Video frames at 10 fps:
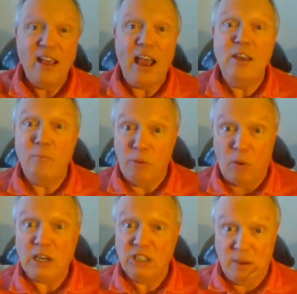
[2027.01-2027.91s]
And you've been
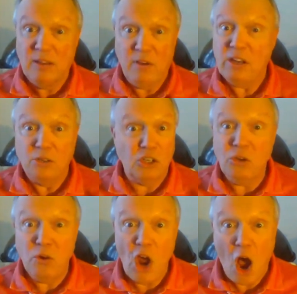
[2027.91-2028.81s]
watching my videos.
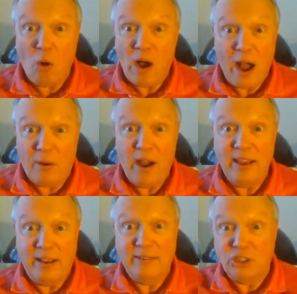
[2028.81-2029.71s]
You know how
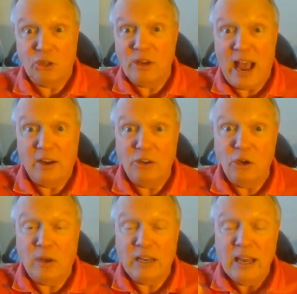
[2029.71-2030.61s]
I uh, show you how to
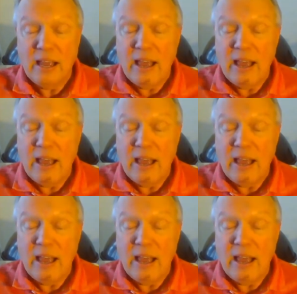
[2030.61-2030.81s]
do it.